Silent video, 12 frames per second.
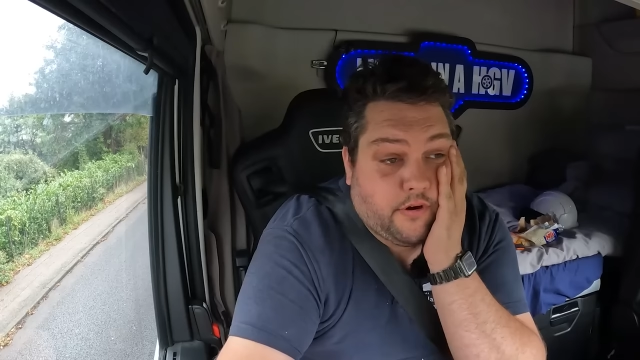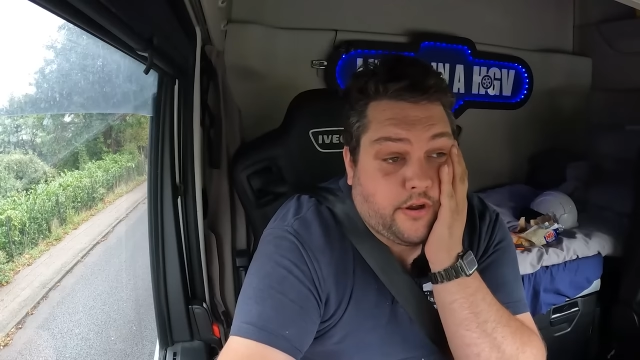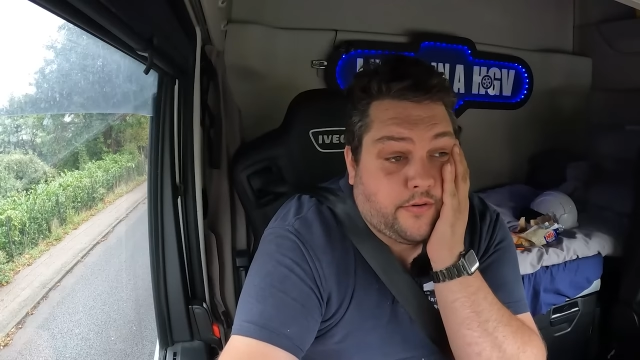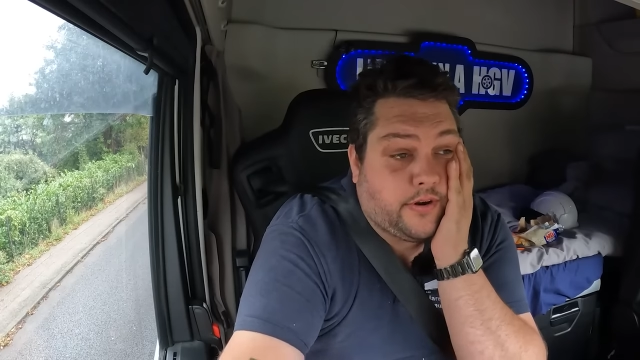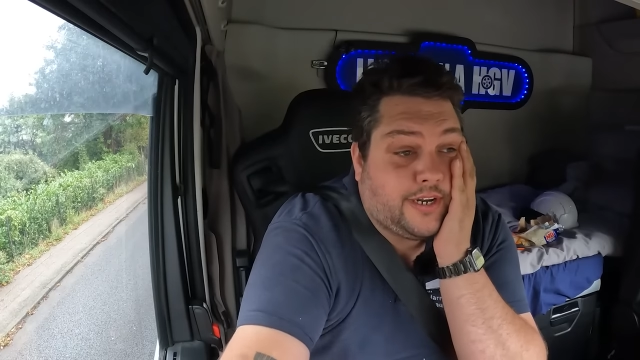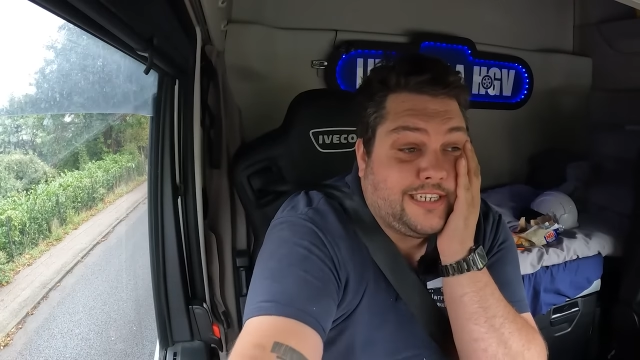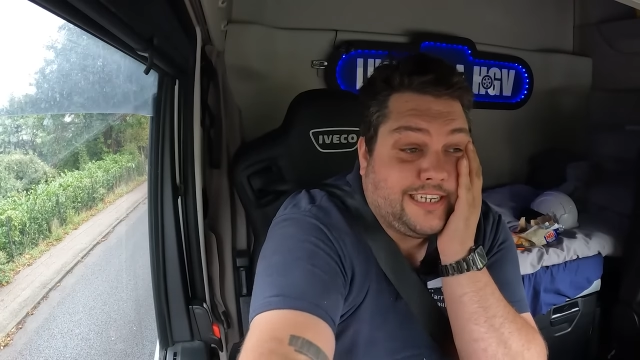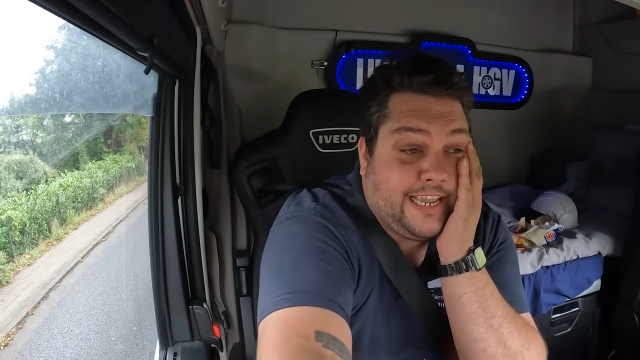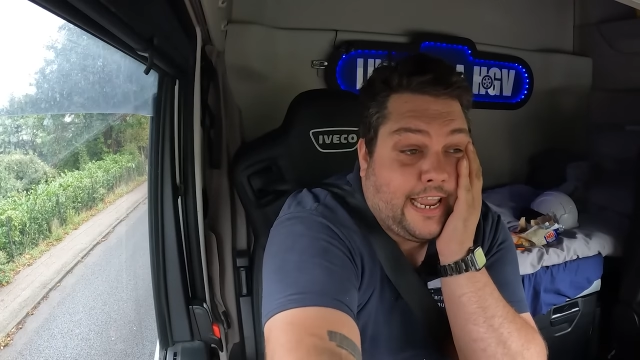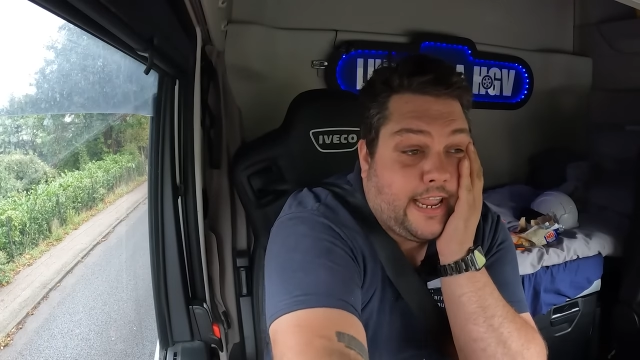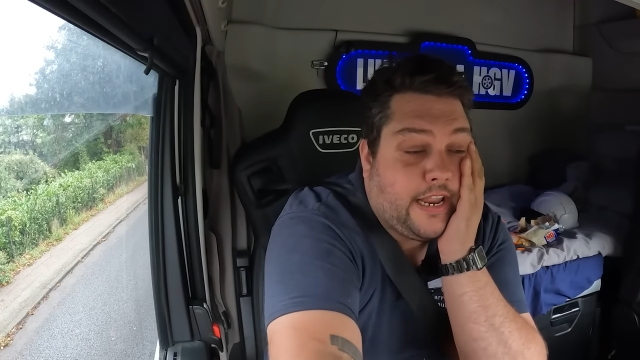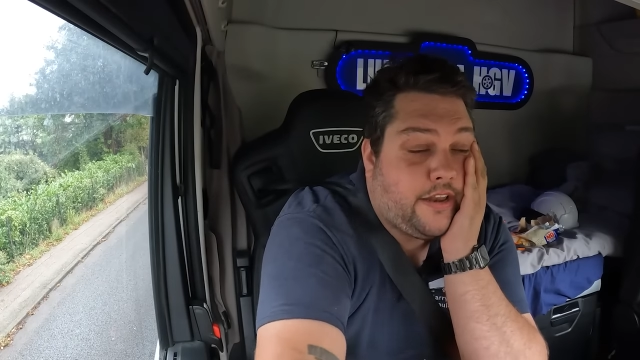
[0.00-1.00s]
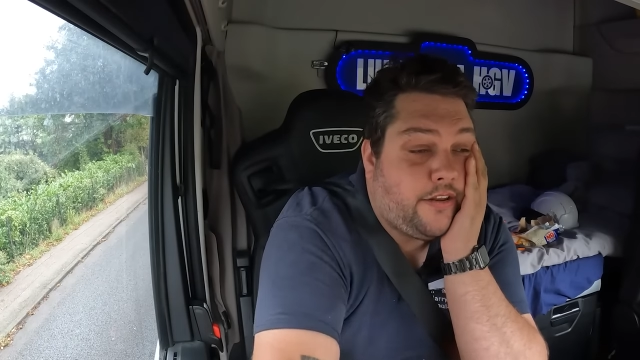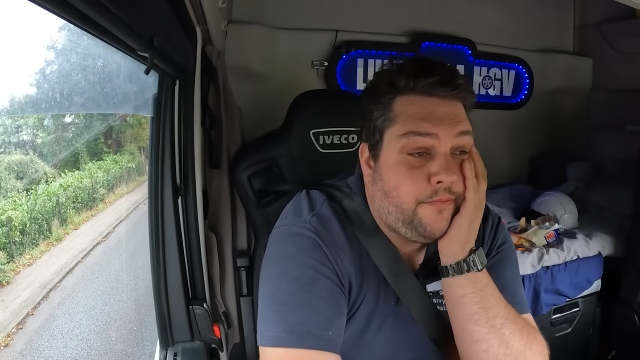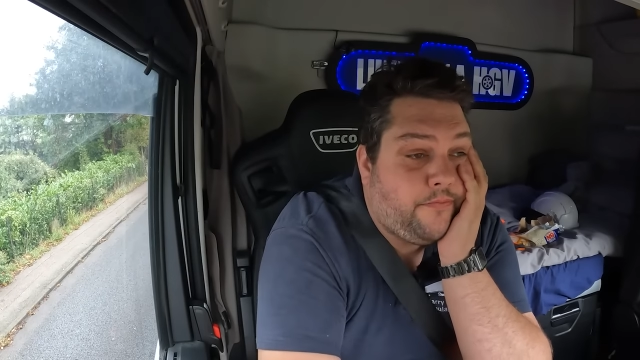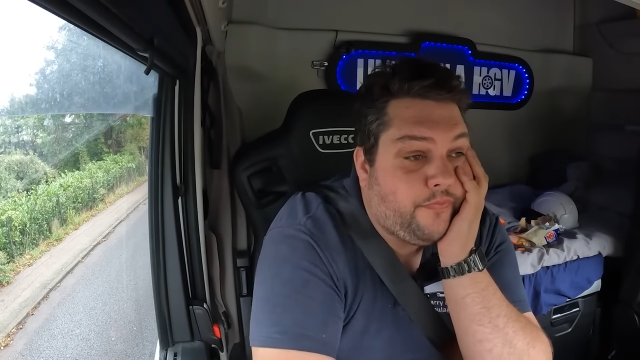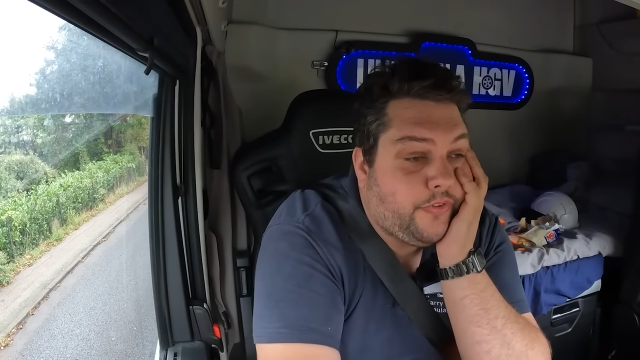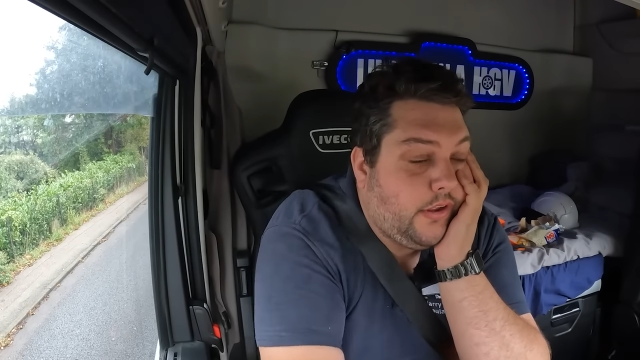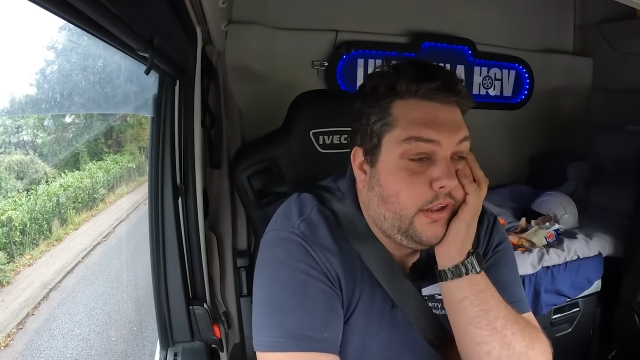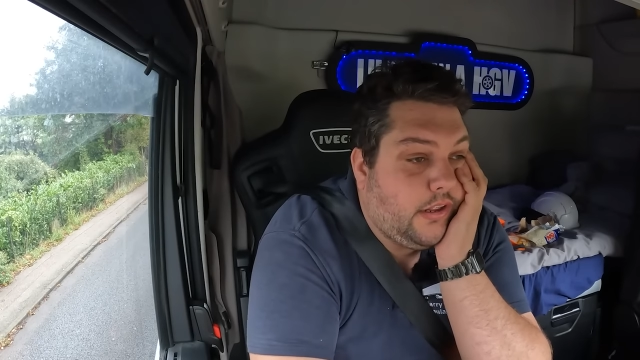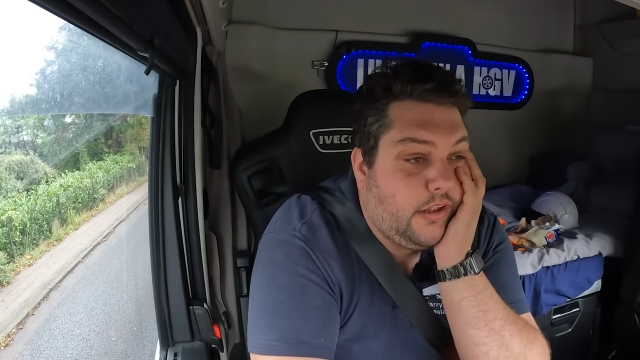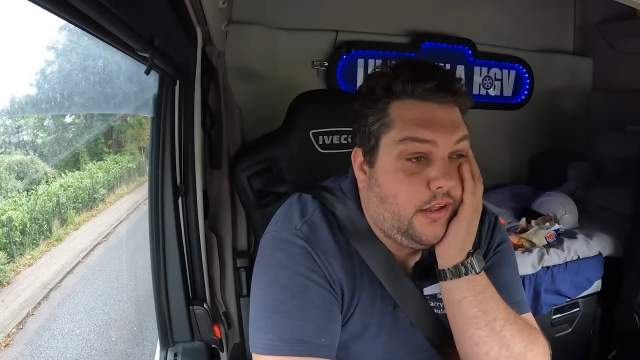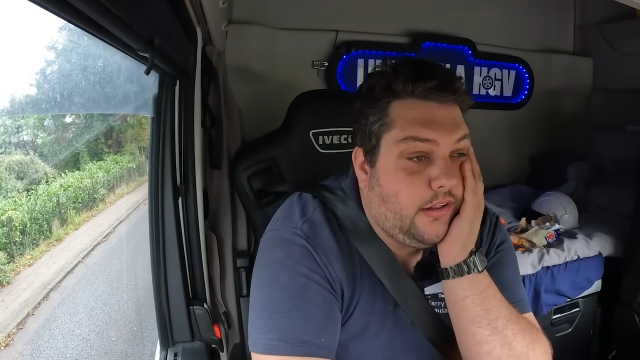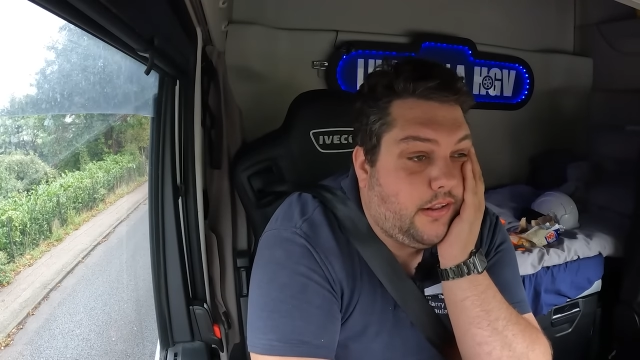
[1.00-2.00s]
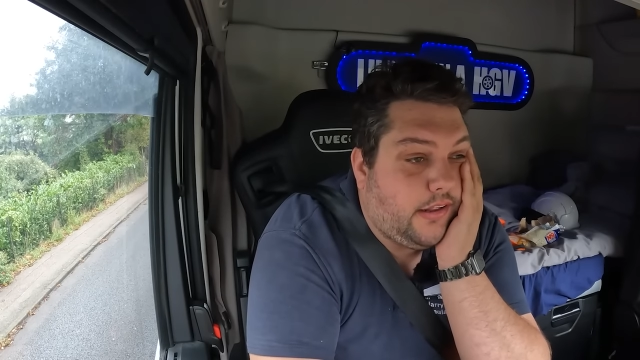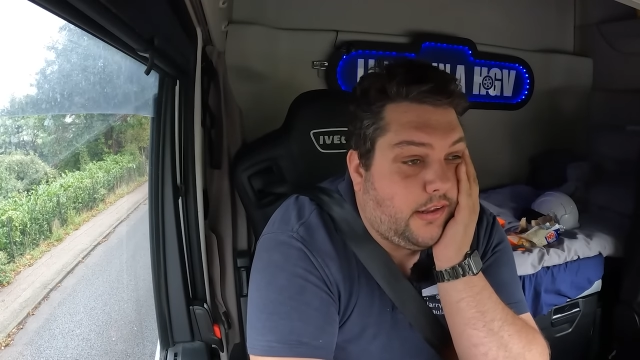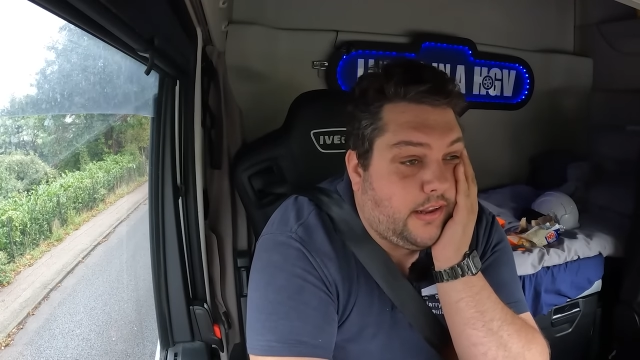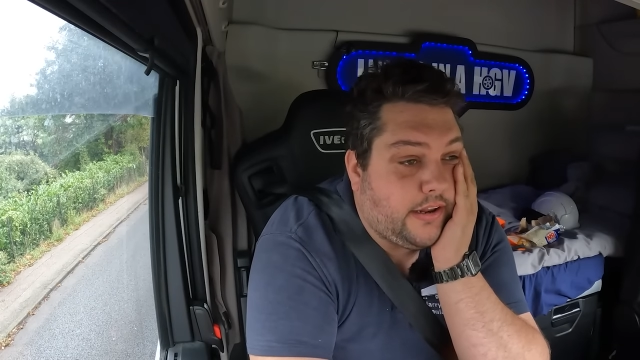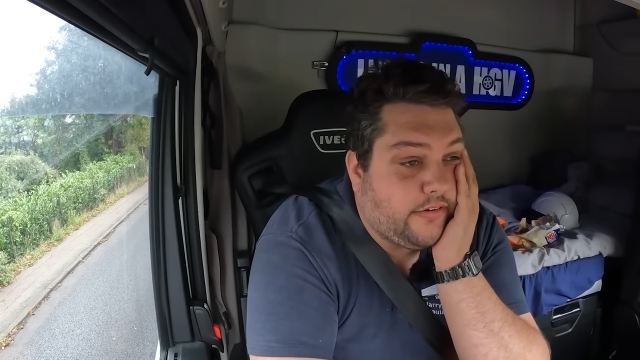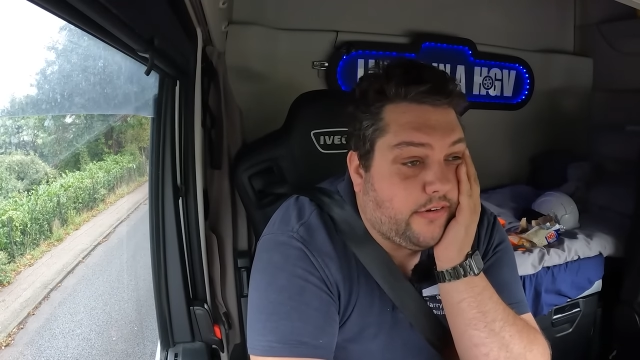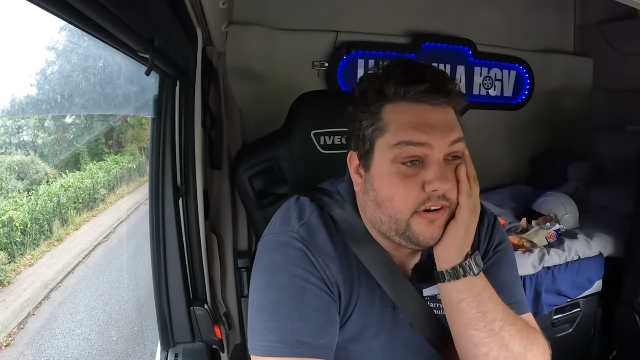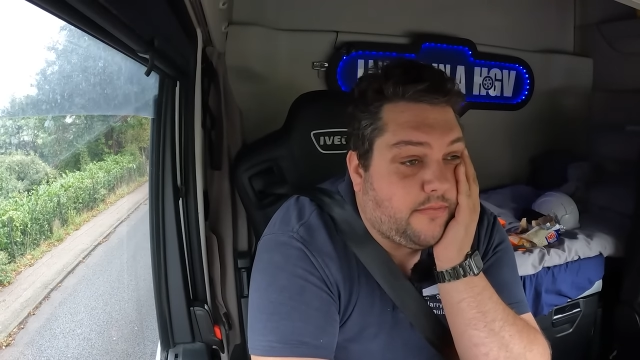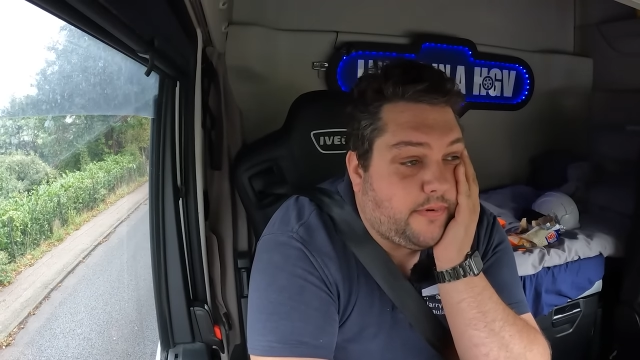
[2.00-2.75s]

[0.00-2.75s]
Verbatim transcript: road to get in. It's going to